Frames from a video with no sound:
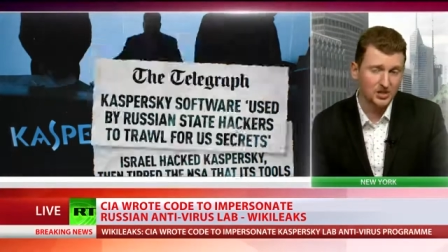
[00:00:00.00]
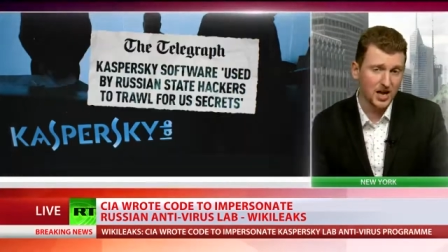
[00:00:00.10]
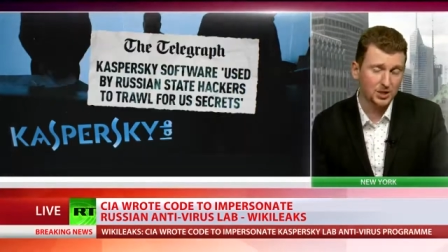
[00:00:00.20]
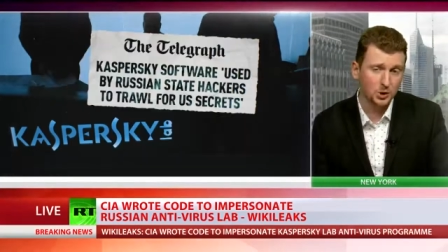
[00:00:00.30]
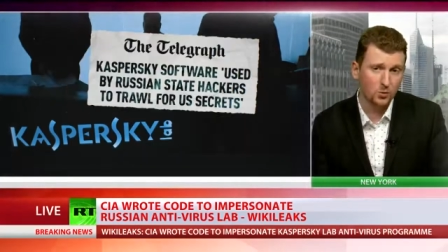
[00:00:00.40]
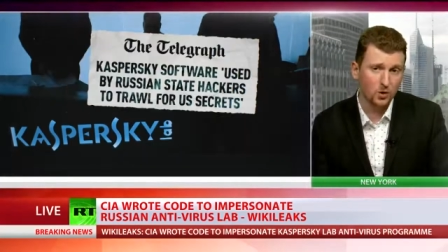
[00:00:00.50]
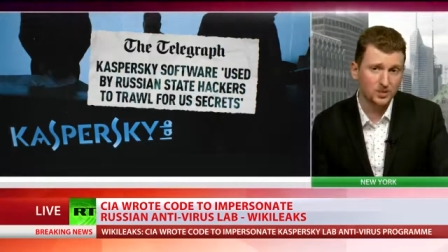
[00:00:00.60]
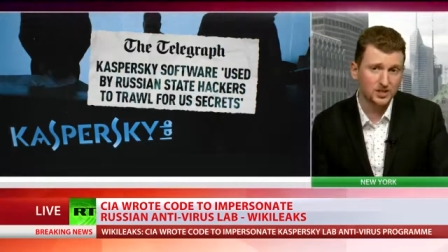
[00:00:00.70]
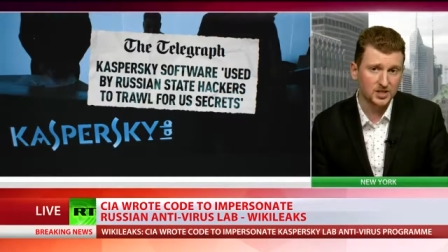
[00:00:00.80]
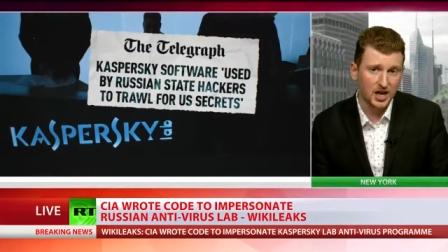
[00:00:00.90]
is actually what
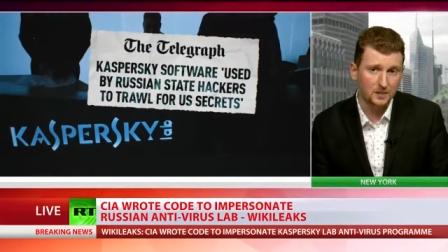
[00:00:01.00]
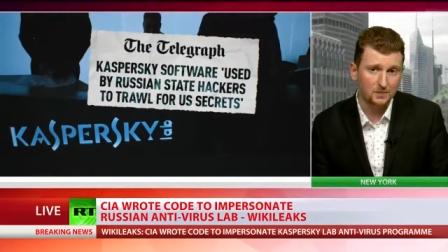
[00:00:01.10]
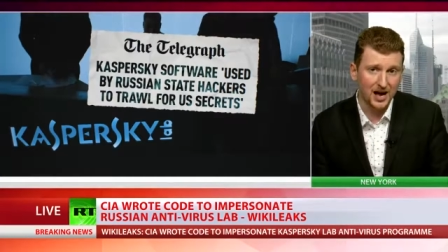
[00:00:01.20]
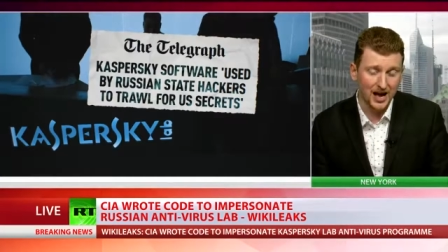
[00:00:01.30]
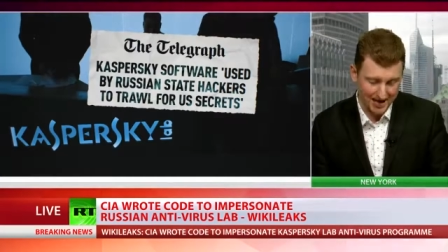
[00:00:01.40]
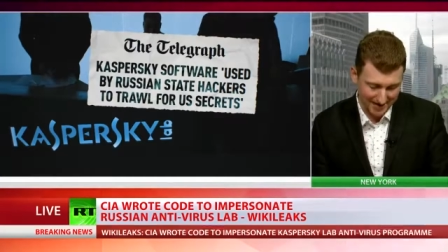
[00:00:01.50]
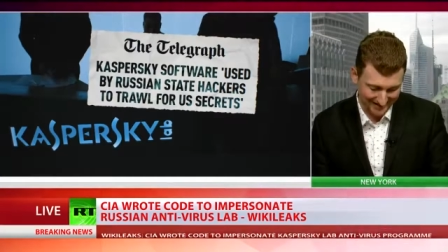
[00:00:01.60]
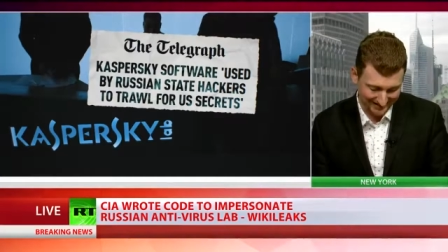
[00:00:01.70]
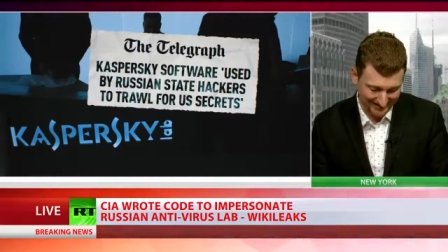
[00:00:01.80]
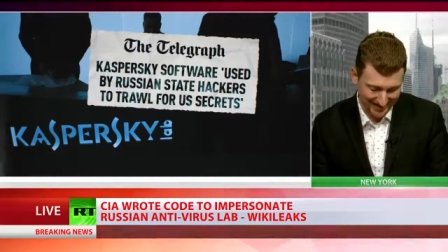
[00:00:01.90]
was said by
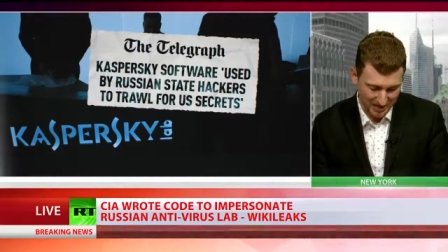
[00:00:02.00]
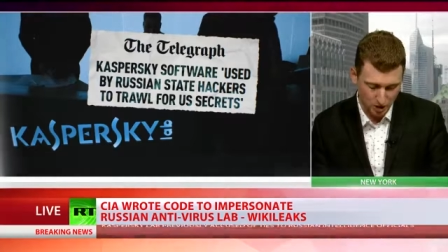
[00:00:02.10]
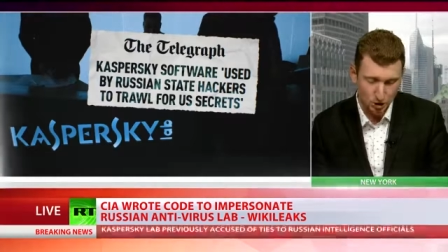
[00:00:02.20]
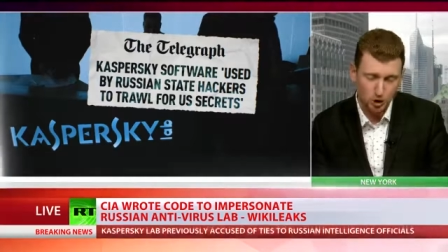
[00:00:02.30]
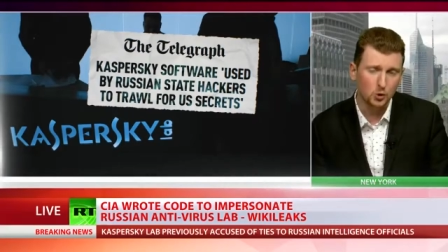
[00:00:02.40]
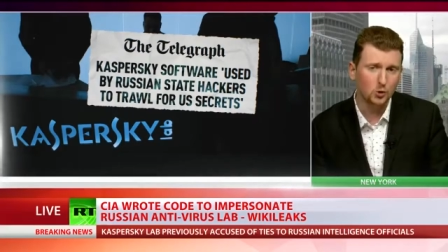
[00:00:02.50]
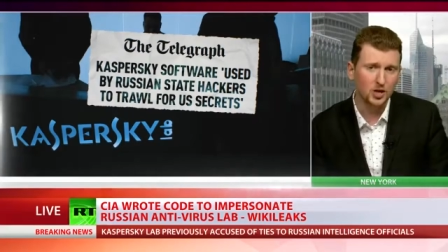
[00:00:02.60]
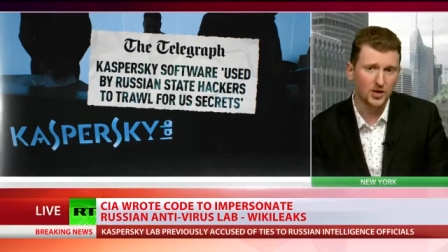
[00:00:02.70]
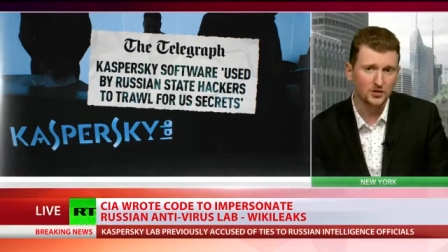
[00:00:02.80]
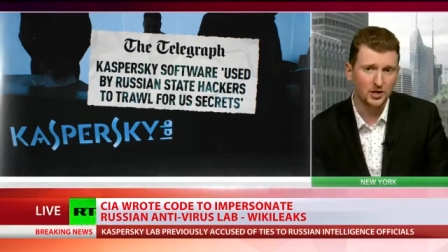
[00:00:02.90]
Elaine Duke
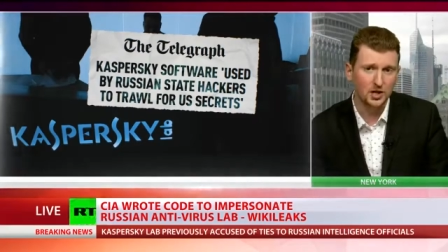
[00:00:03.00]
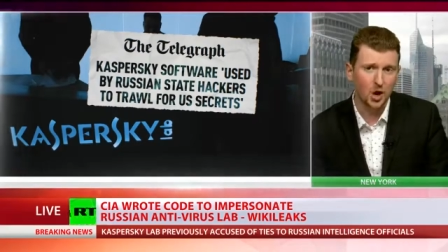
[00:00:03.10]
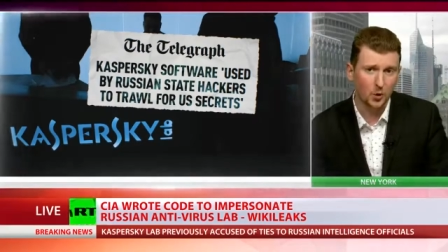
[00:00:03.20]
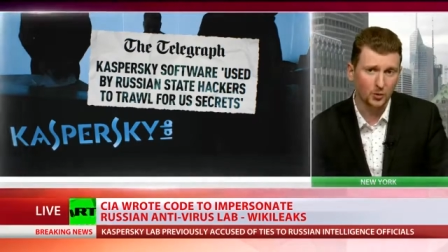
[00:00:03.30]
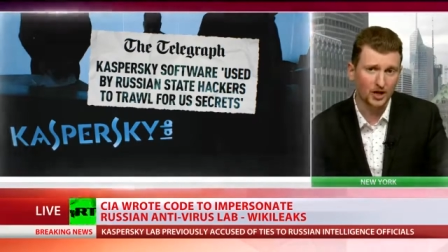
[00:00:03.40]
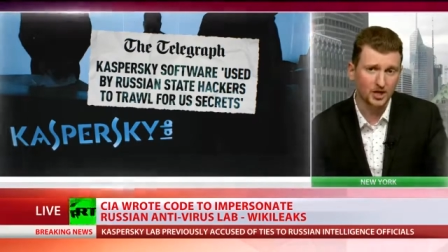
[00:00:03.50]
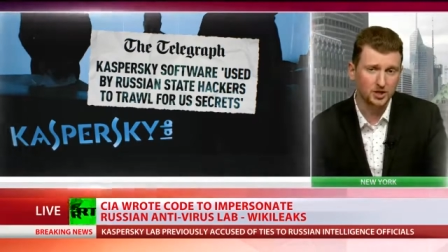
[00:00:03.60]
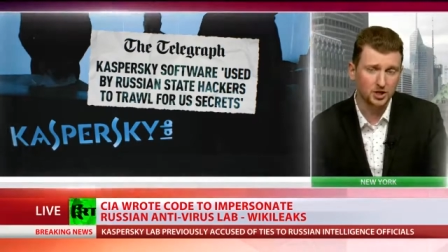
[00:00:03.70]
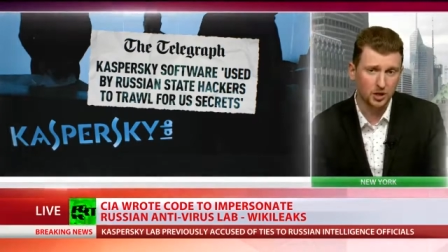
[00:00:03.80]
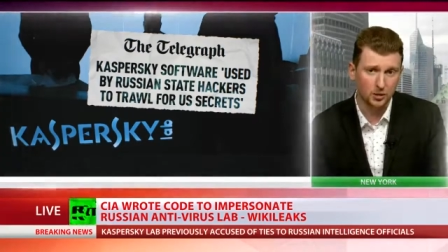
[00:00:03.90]
of the Homeland
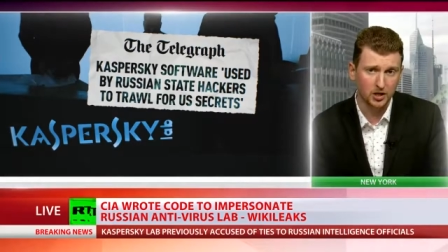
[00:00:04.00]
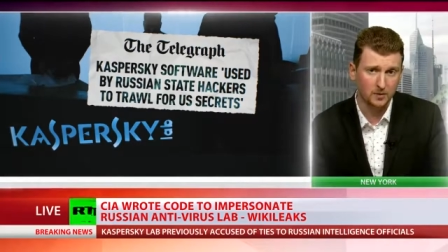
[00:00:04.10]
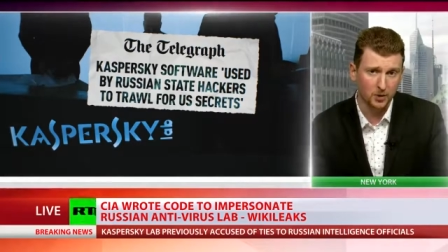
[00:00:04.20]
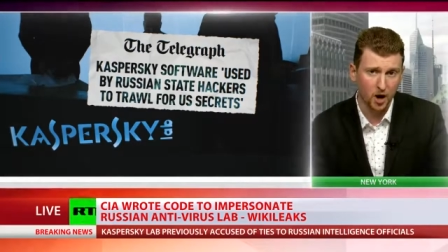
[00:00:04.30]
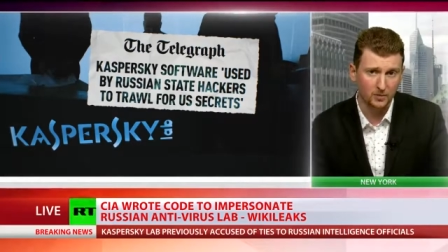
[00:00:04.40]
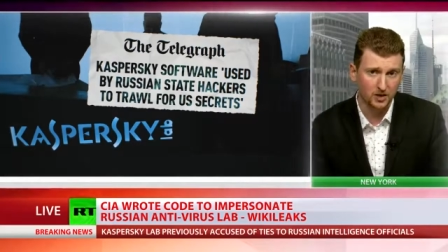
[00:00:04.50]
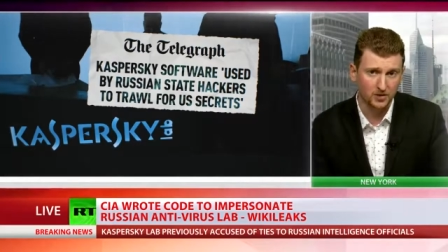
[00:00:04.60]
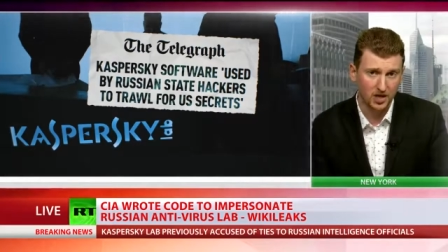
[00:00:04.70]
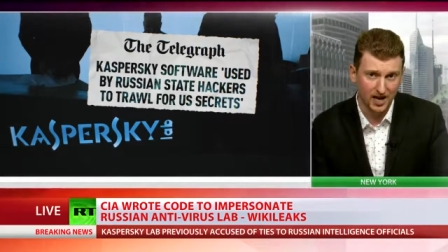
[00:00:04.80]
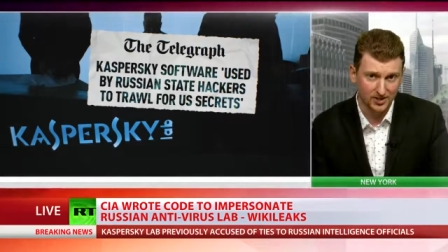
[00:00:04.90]
Security Department of
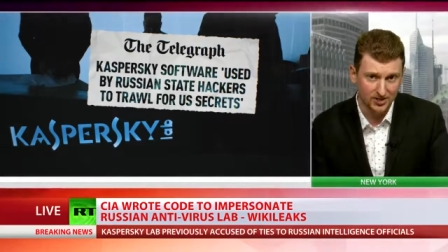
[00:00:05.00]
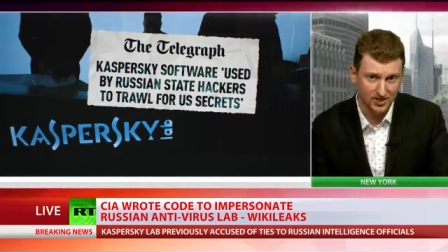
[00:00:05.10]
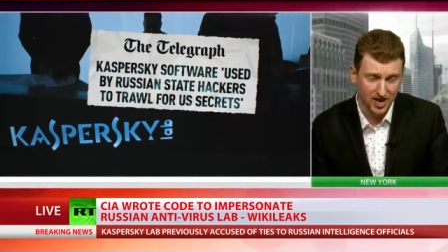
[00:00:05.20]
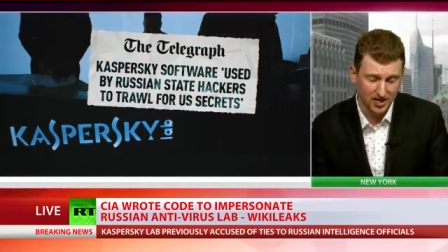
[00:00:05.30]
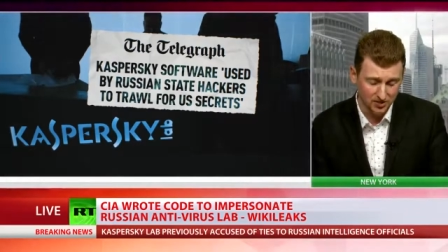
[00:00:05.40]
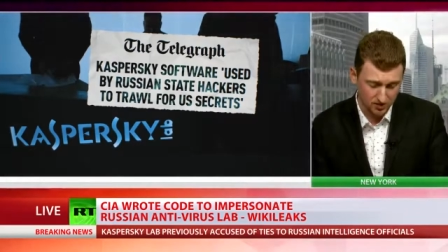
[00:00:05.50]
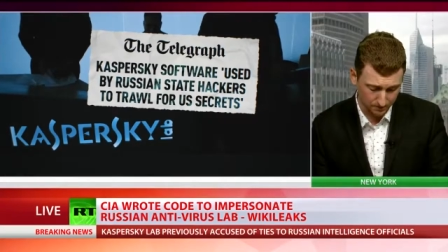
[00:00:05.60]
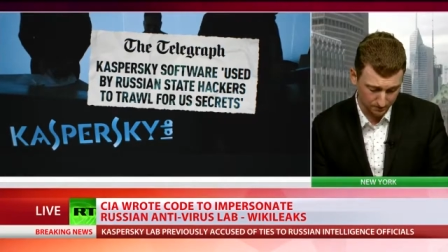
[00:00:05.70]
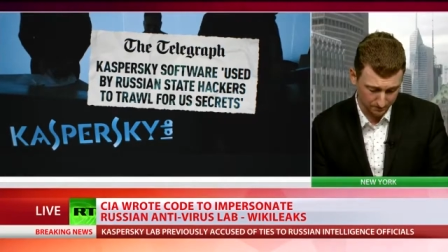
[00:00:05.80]
the United States.